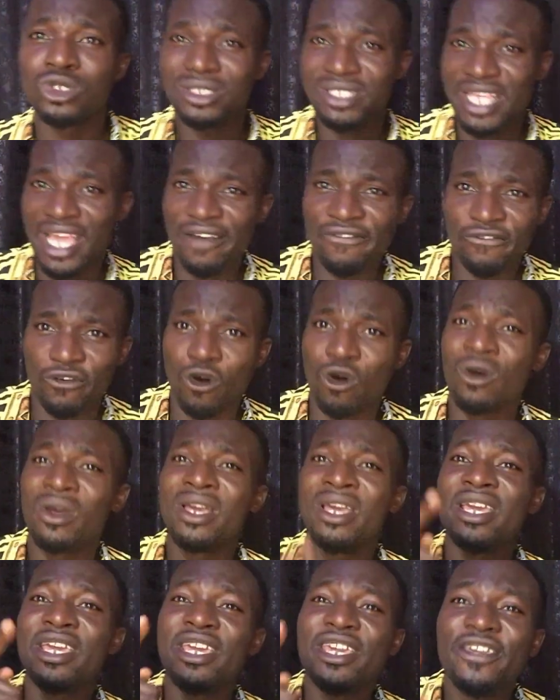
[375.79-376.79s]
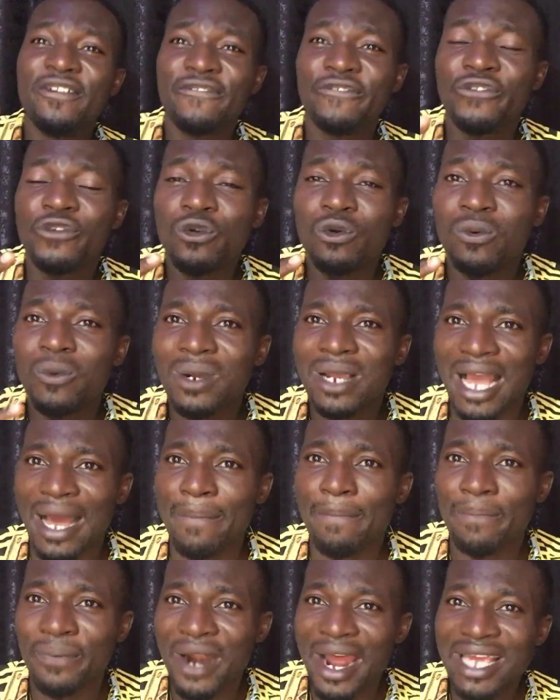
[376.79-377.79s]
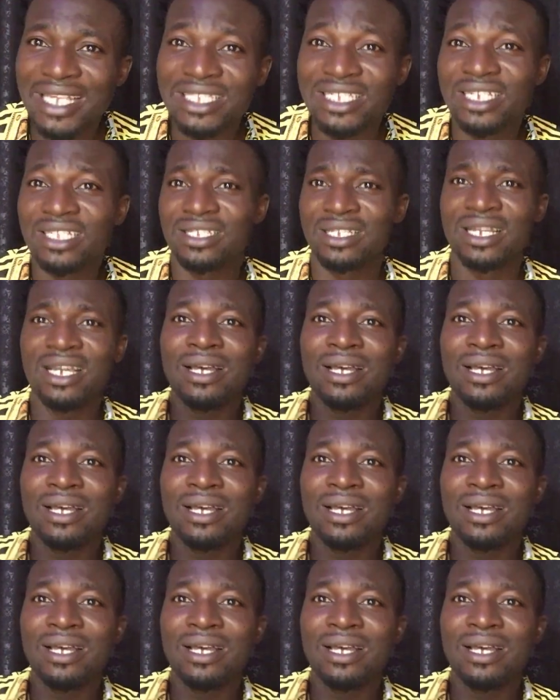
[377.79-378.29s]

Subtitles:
Therefore, if you can price it